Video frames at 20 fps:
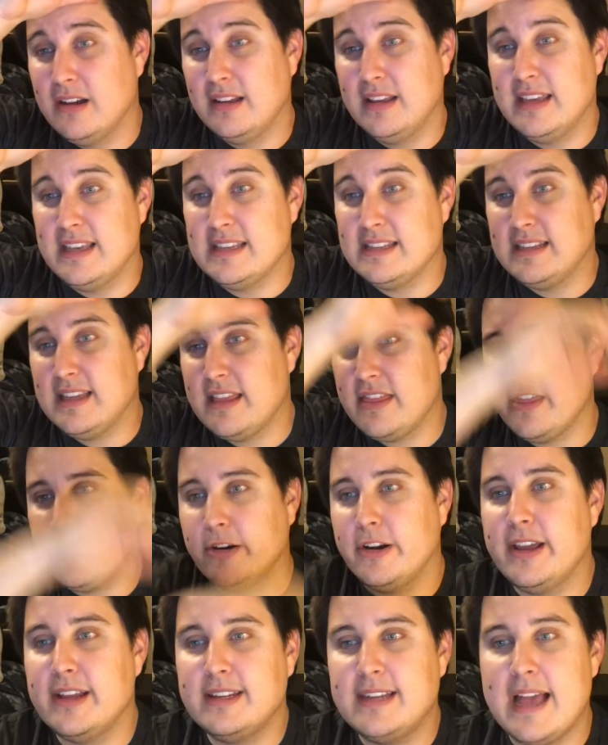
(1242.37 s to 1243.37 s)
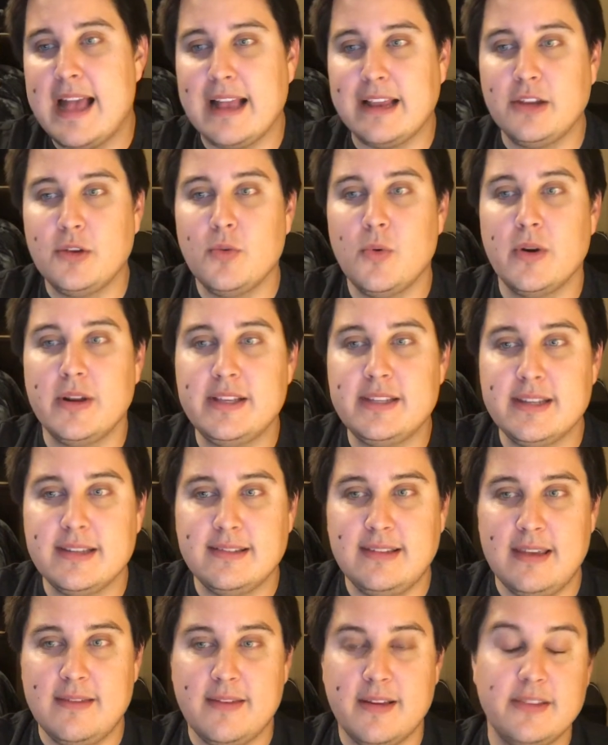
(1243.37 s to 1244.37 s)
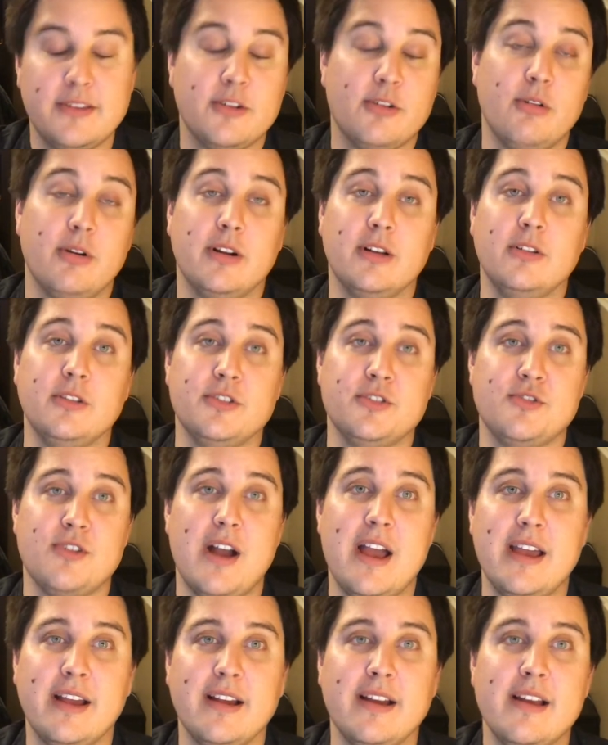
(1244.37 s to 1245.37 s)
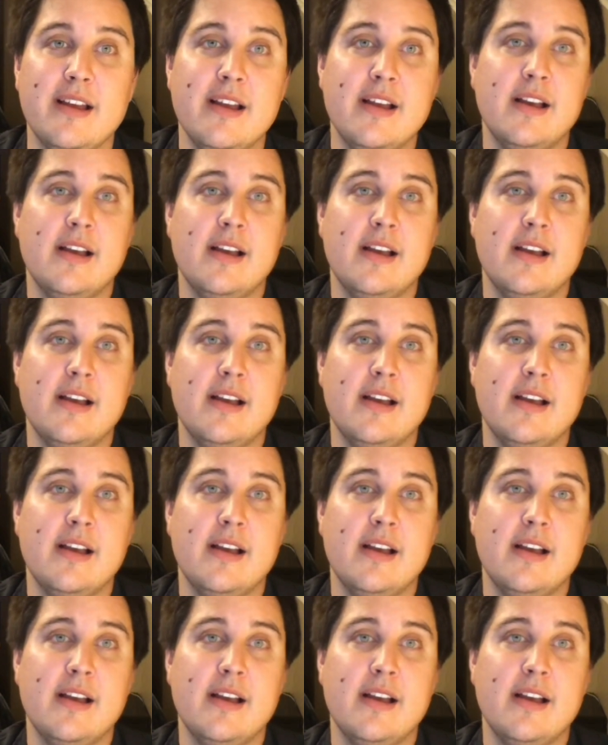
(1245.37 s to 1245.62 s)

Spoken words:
is 30 attack, 26 defense, critical strike.